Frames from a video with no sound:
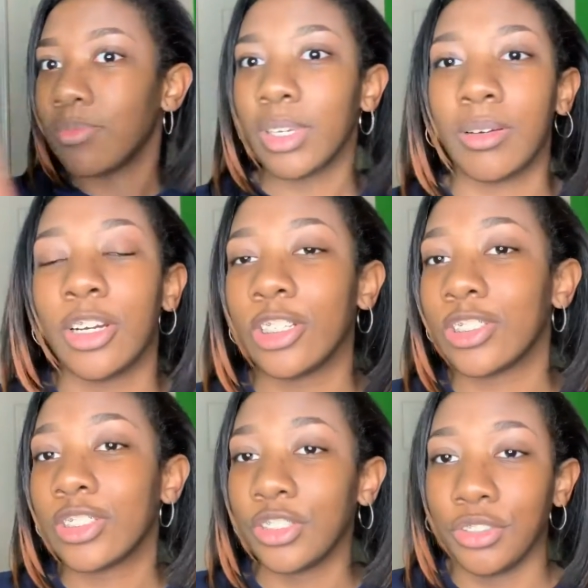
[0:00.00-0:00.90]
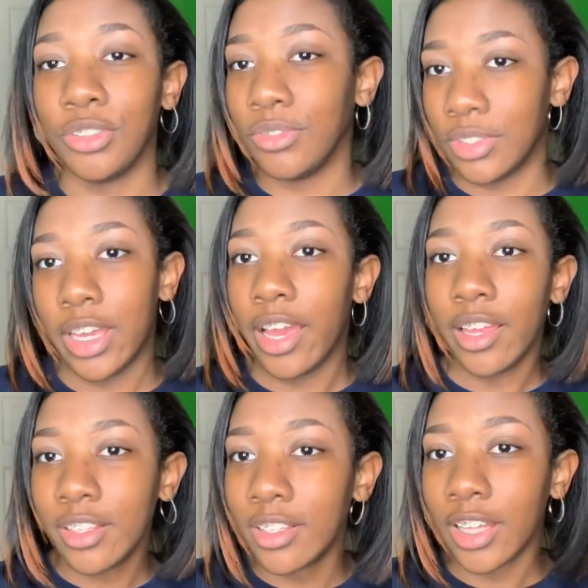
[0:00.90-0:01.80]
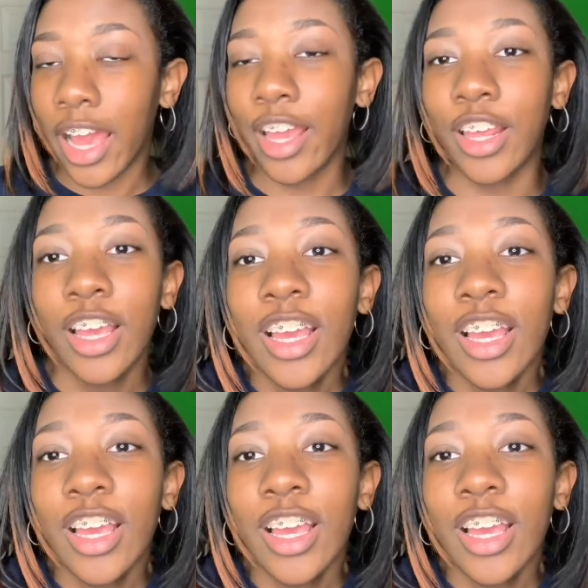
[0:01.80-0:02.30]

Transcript: makeup artists still use that, like